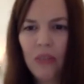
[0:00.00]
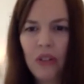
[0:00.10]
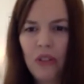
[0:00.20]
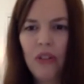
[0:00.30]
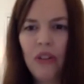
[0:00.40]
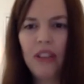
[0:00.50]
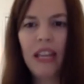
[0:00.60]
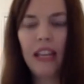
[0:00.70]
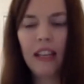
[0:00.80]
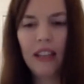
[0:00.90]
What do you
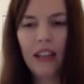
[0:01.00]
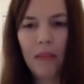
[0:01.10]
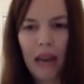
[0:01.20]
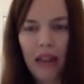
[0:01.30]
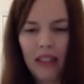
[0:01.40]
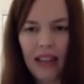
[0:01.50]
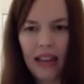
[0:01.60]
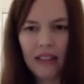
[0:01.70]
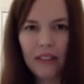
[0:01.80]
think about that?